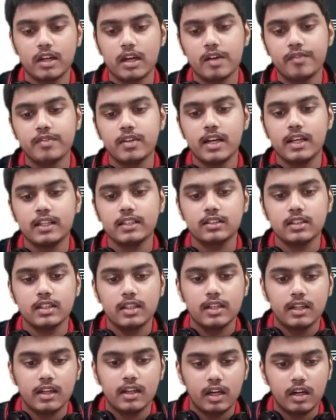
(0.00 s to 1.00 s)

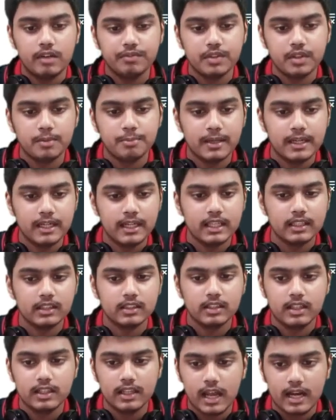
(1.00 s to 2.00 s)
After printing
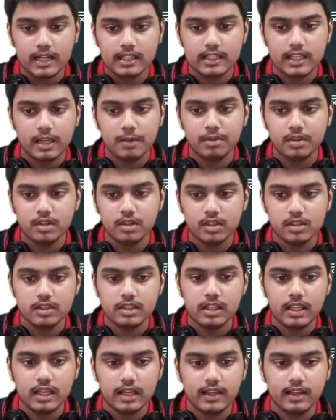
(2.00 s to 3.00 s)
the data type in this
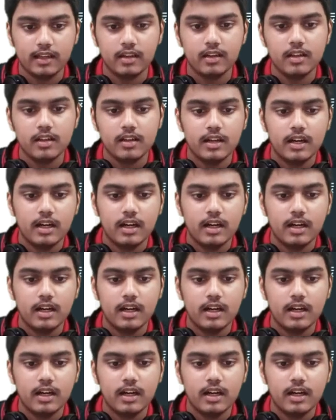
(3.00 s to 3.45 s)
line,